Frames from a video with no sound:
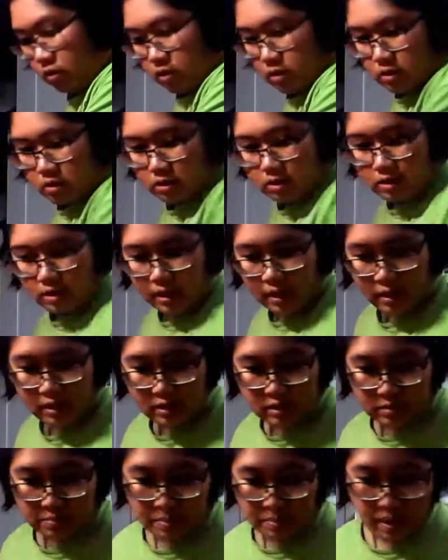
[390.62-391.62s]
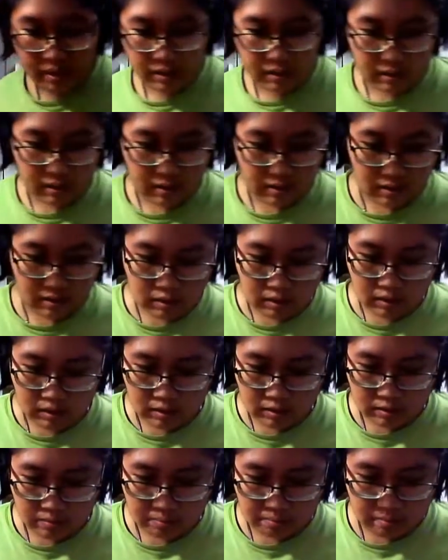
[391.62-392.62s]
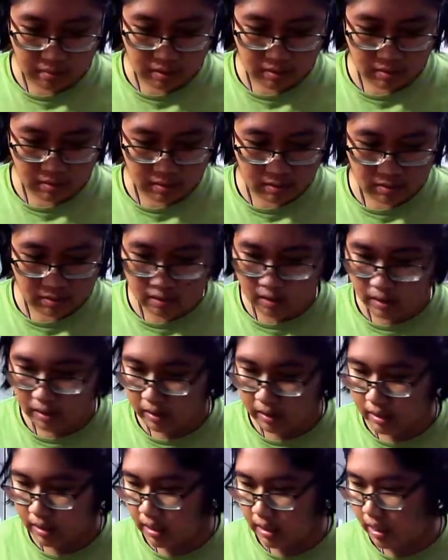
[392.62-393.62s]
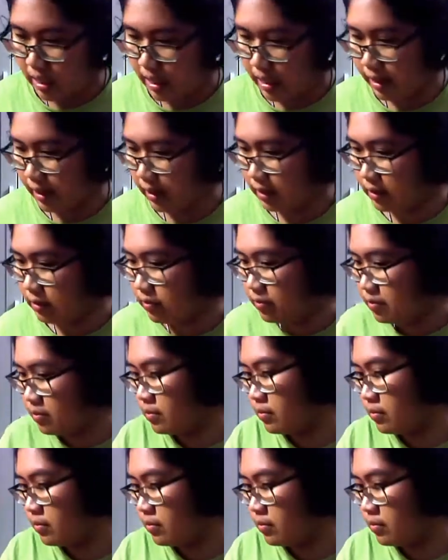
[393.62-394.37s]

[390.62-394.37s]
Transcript: these snacks back in as best as I can.